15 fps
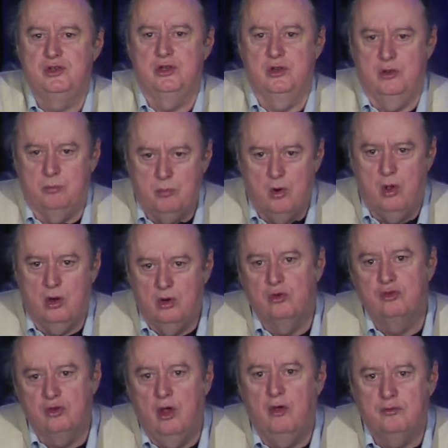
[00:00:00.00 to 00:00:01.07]
to the broader
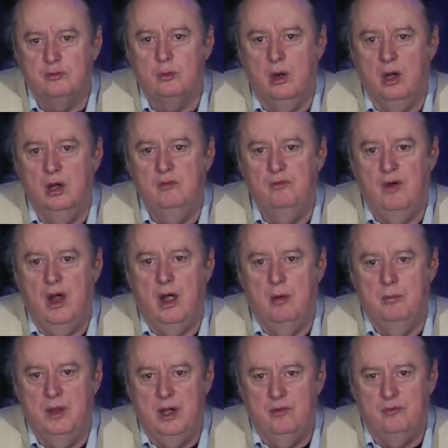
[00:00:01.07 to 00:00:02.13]
software
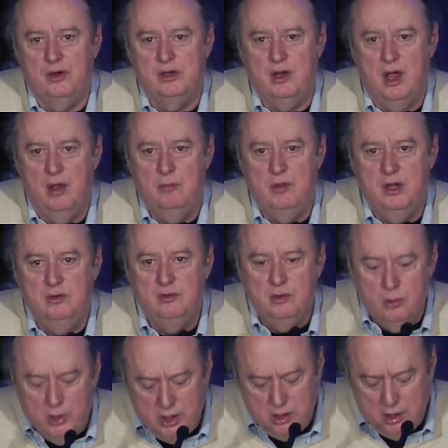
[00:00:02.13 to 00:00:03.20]
environment every time they
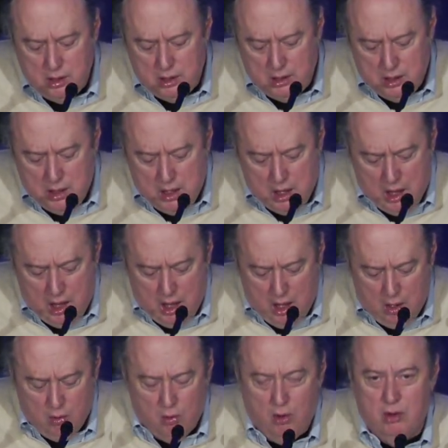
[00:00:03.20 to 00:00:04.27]
do it.
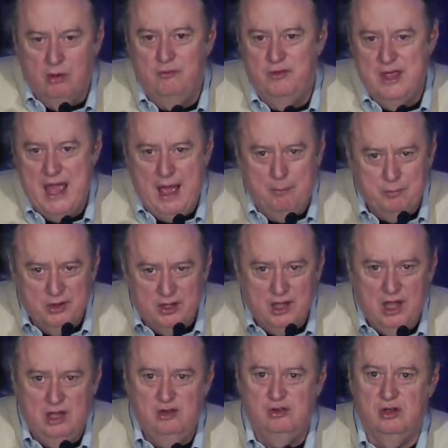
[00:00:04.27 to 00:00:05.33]
Uh, all of the
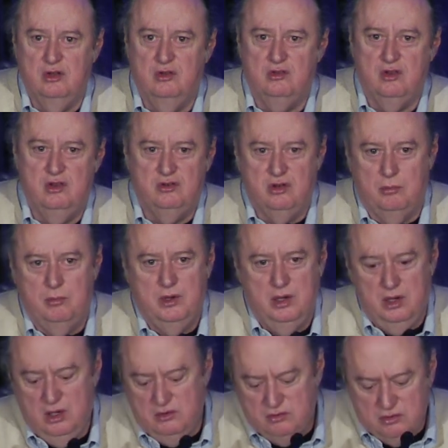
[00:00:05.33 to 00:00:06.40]
applications that somebody
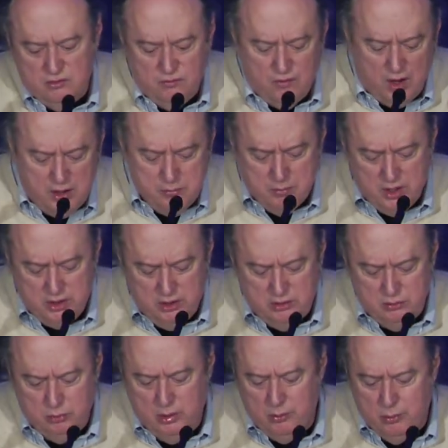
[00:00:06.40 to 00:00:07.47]
needs to find money to
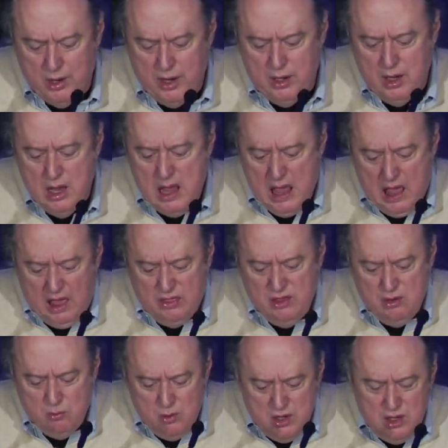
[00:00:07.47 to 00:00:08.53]
rewrite. I
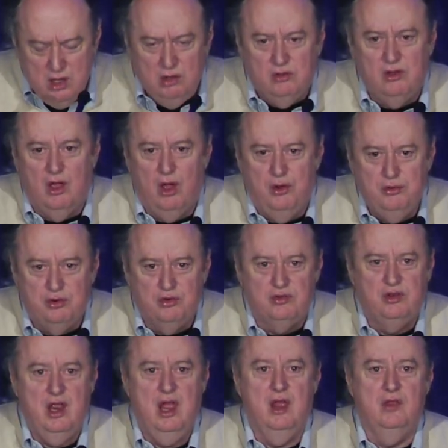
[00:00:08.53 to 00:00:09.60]
think we need to
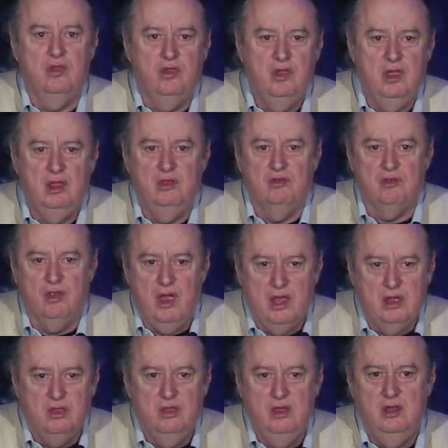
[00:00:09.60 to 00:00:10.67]
understand things
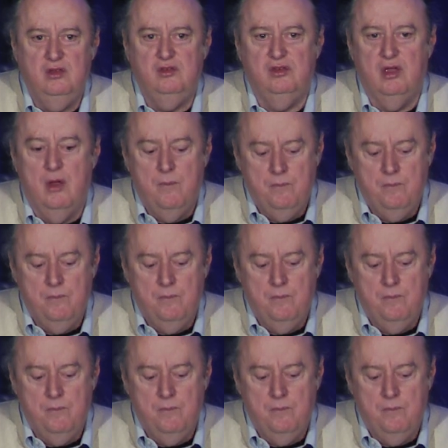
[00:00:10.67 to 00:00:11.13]
like these